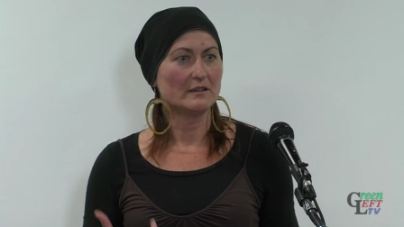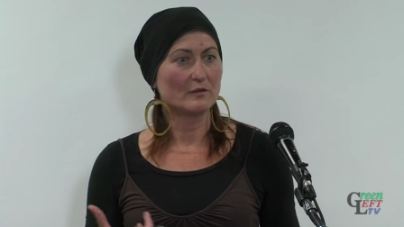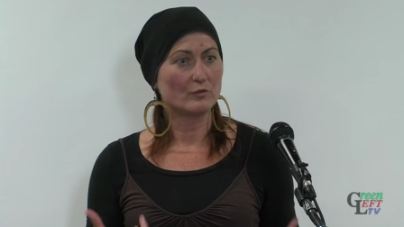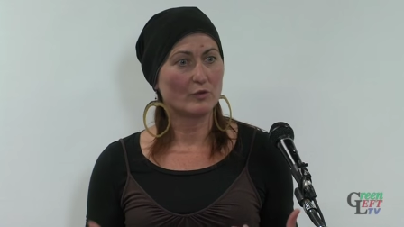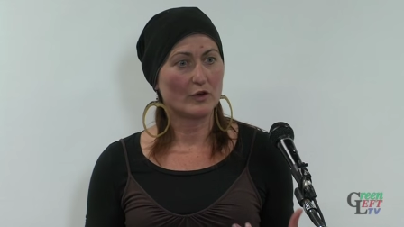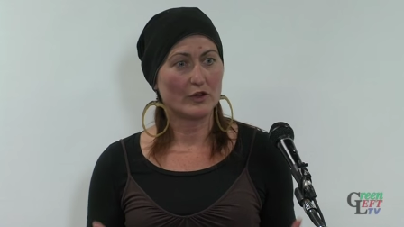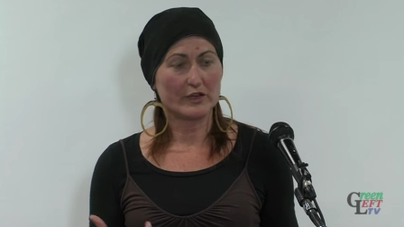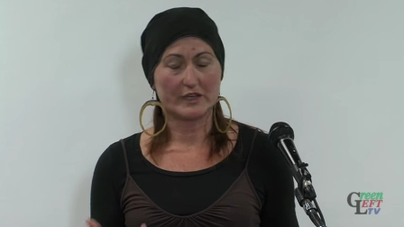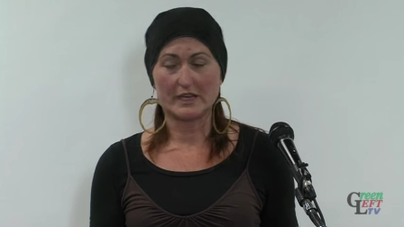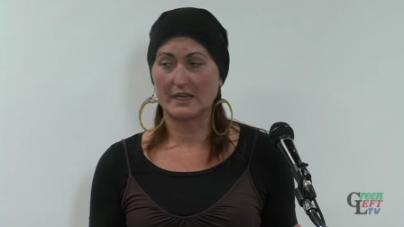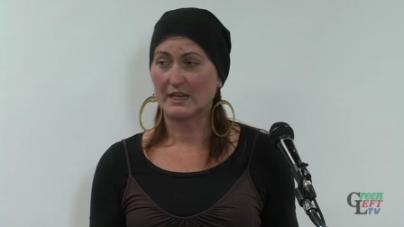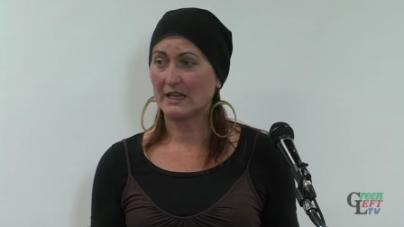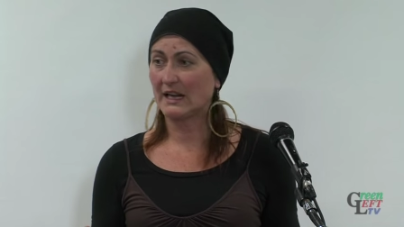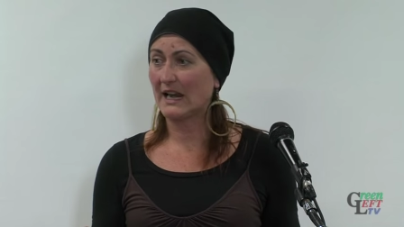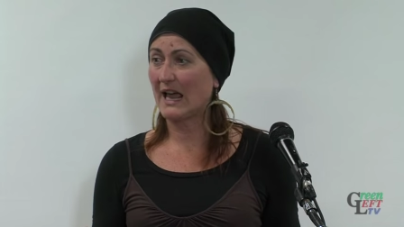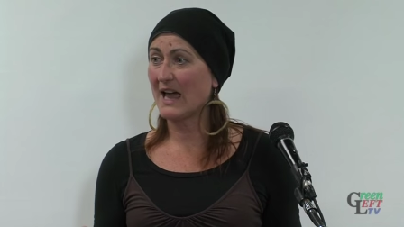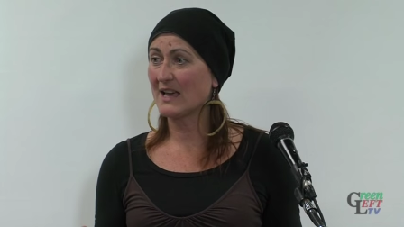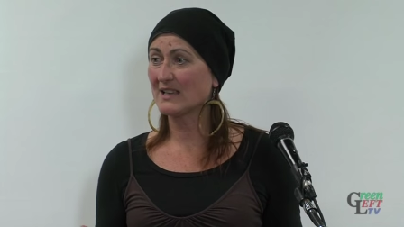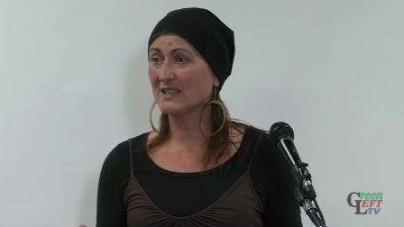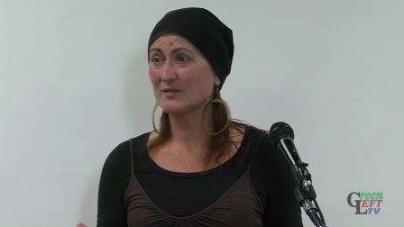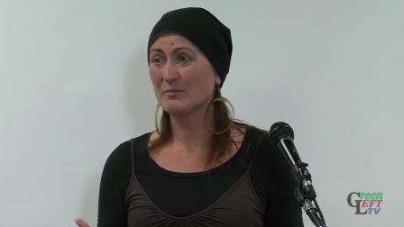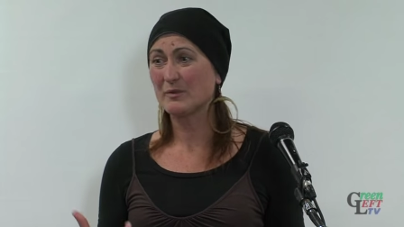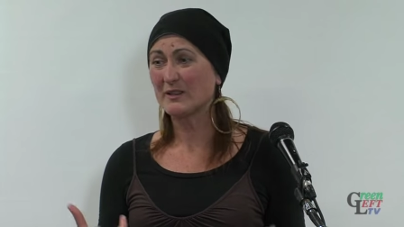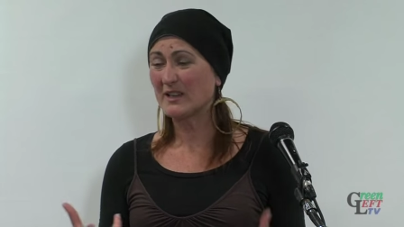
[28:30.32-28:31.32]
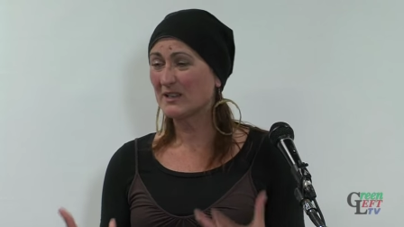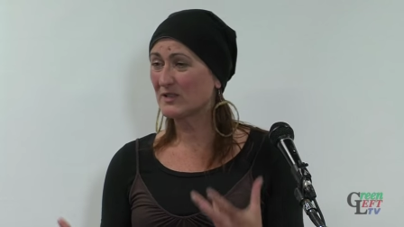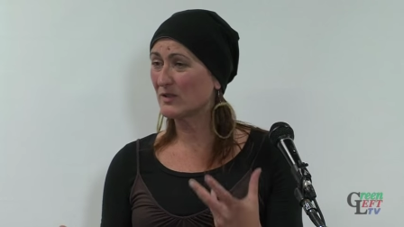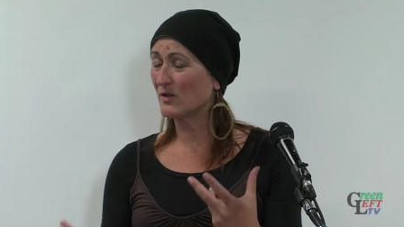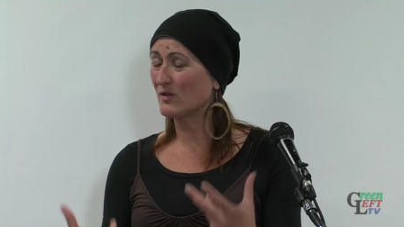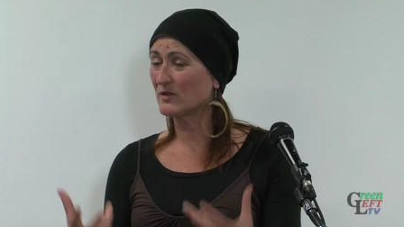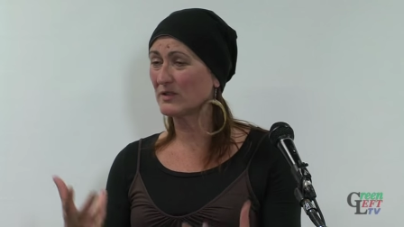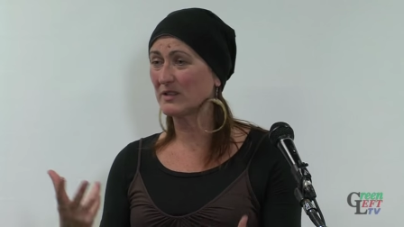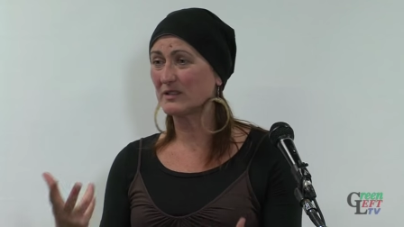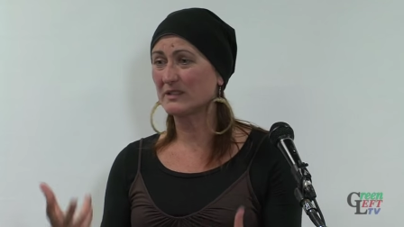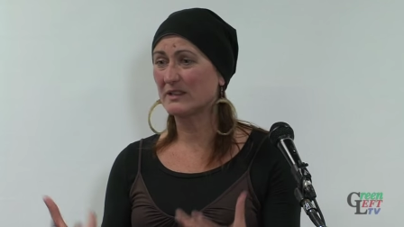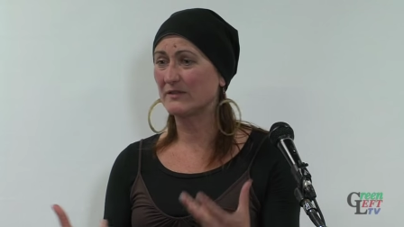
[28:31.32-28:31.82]
the working class, but it's
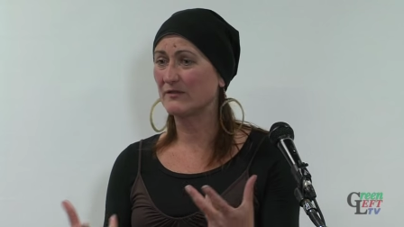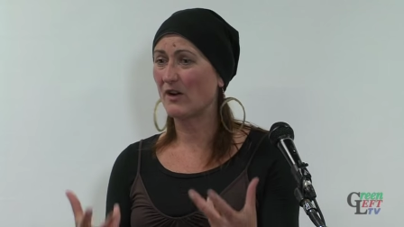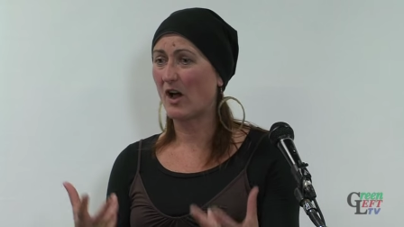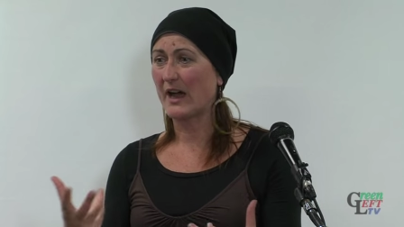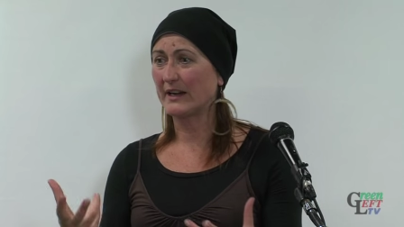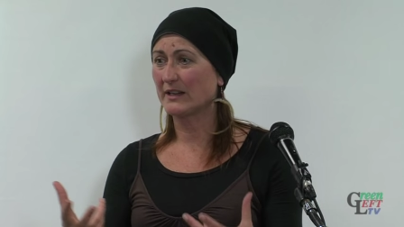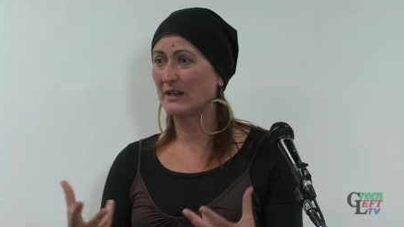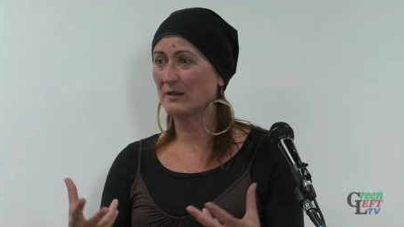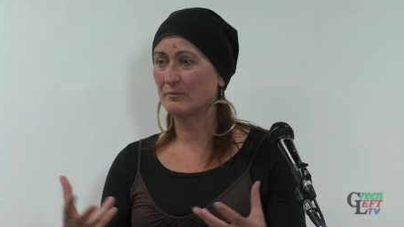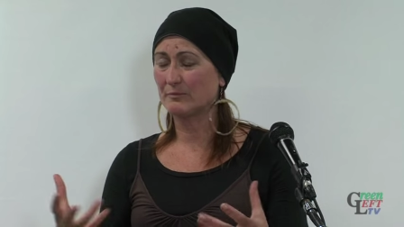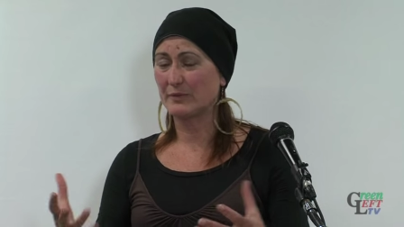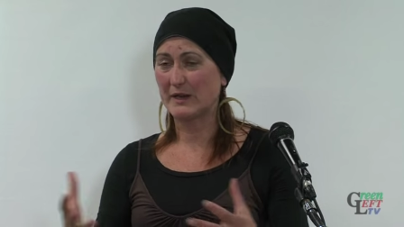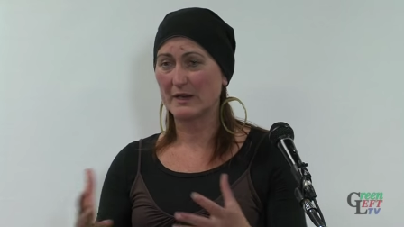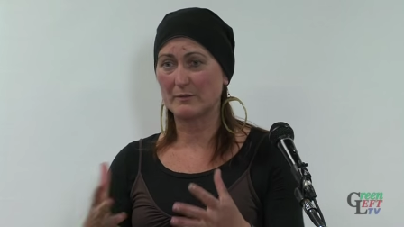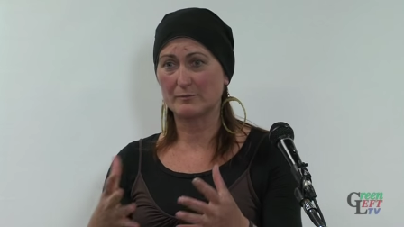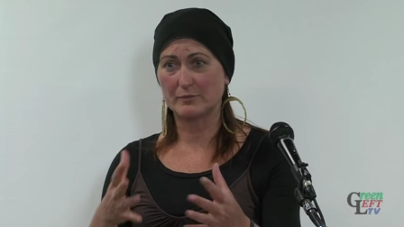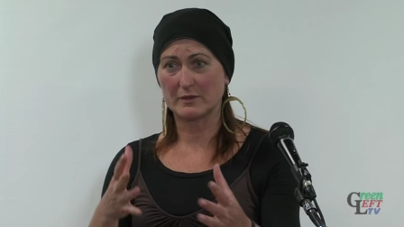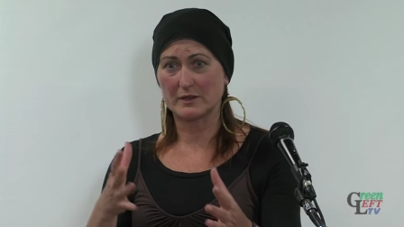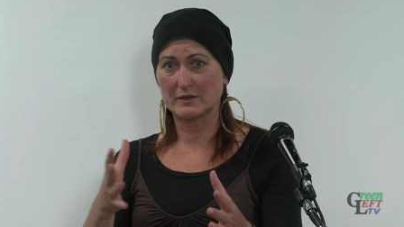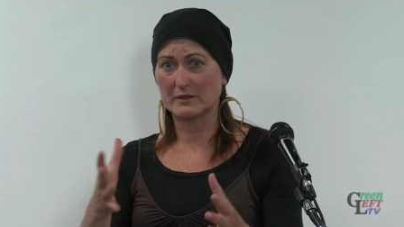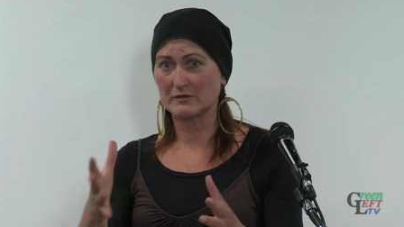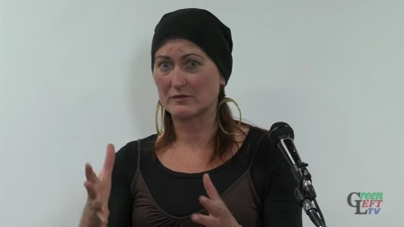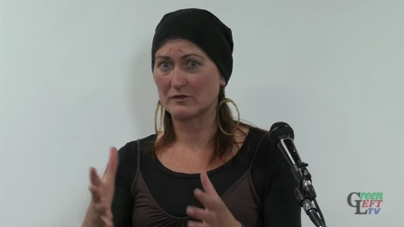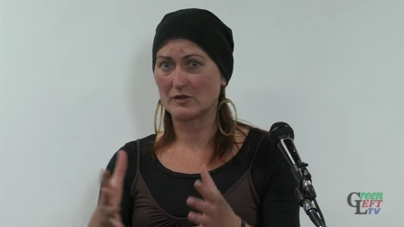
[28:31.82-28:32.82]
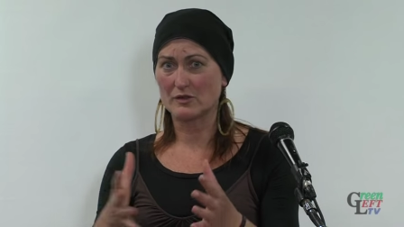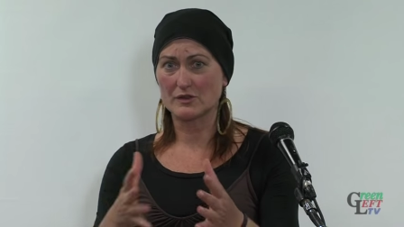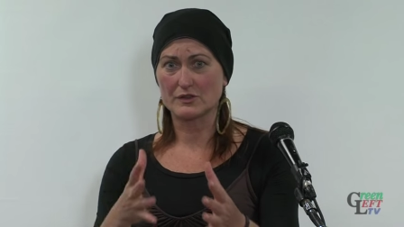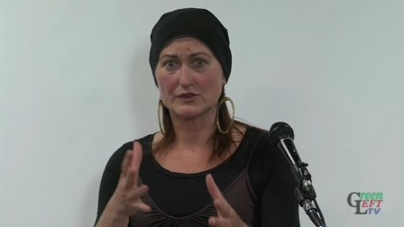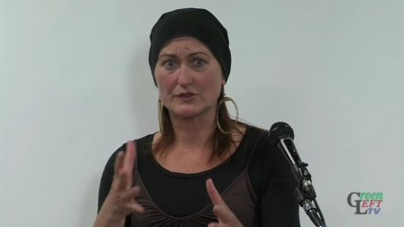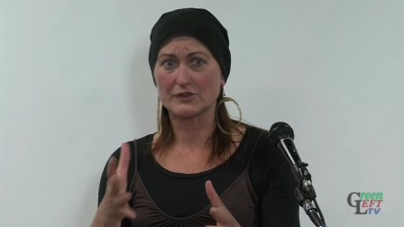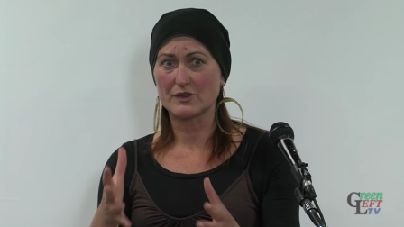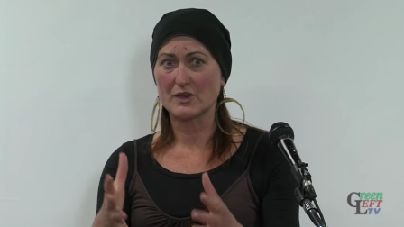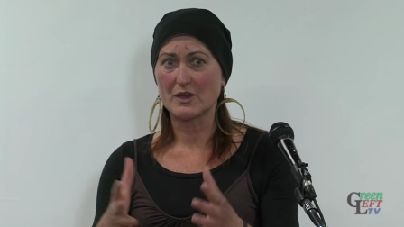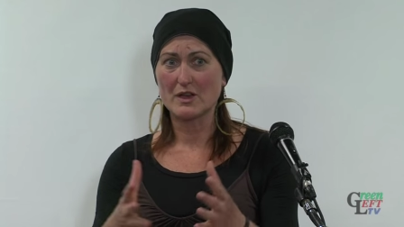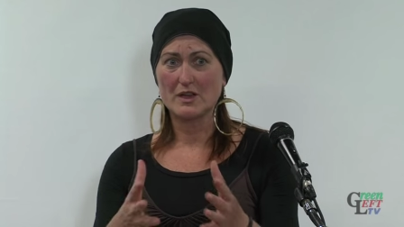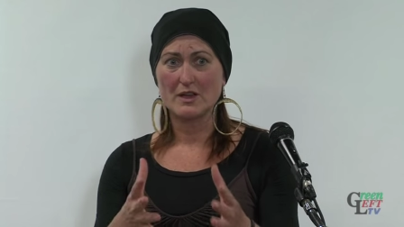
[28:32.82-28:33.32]
also dividing people
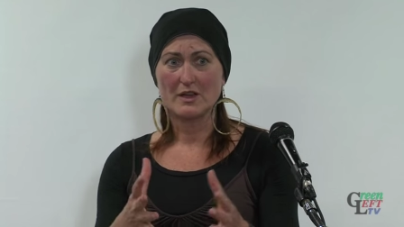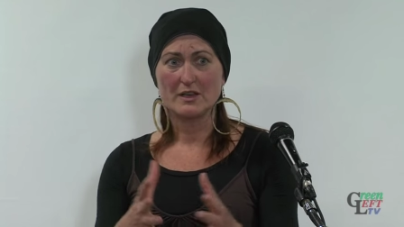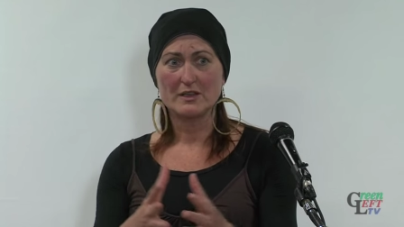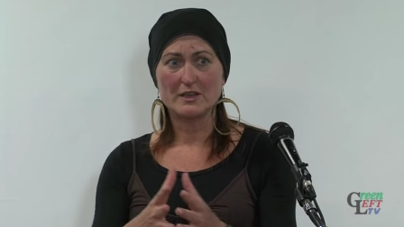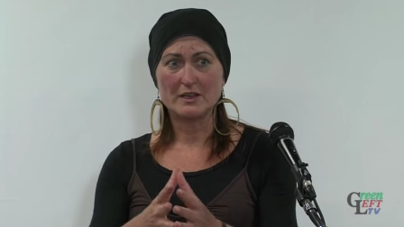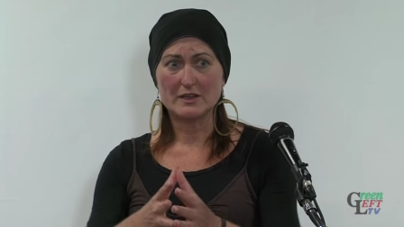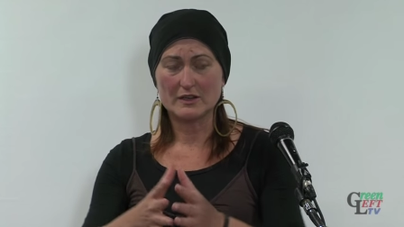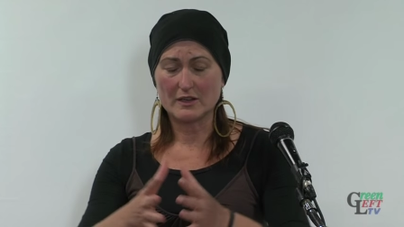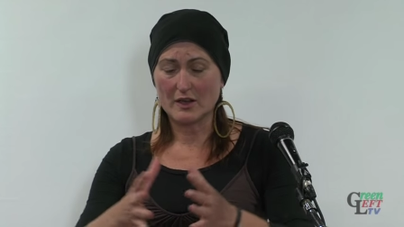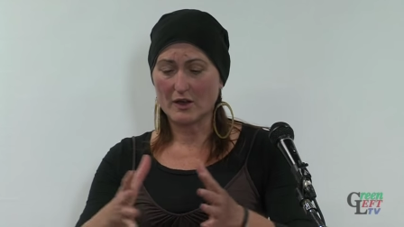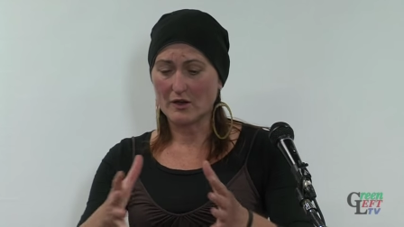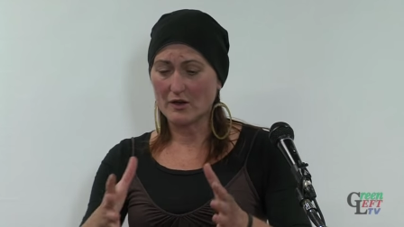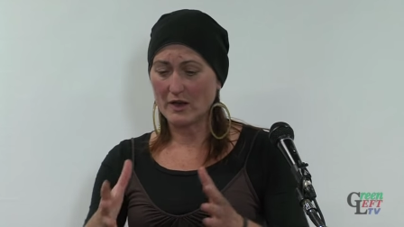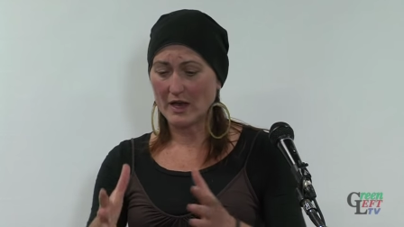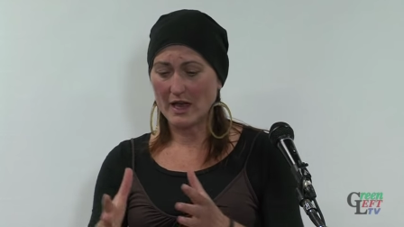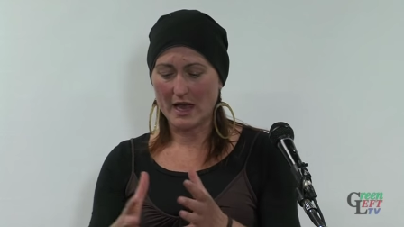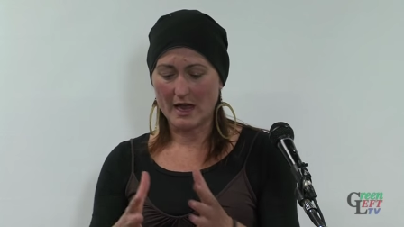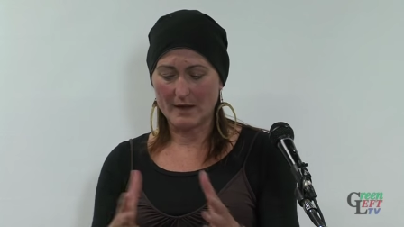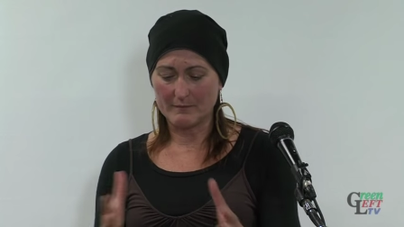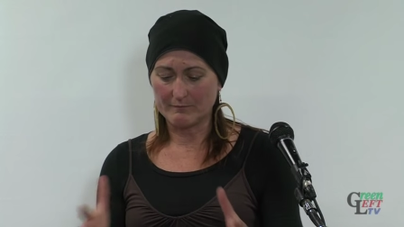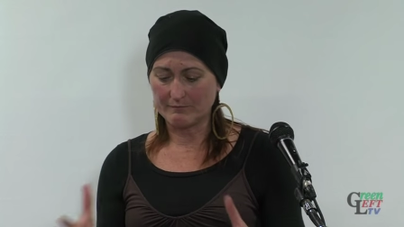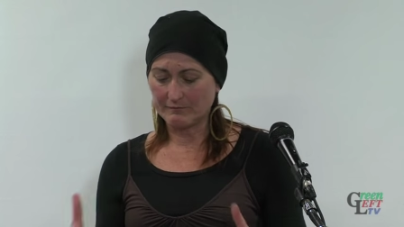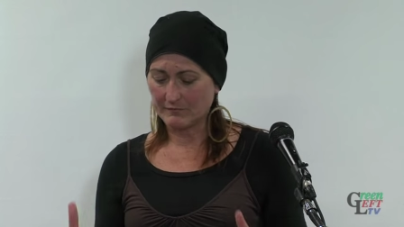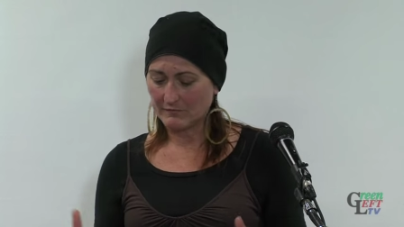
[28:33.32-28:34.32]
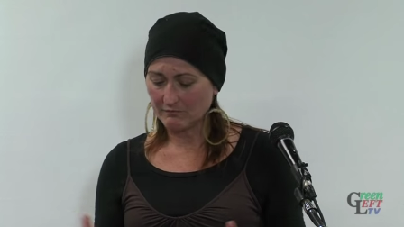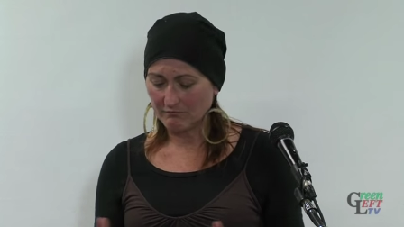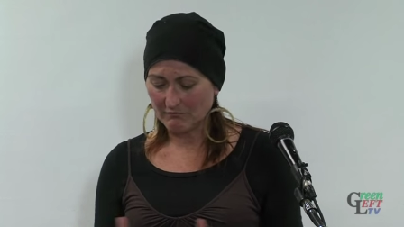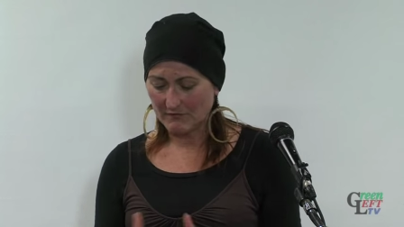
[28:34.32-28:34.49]
across, you know, um,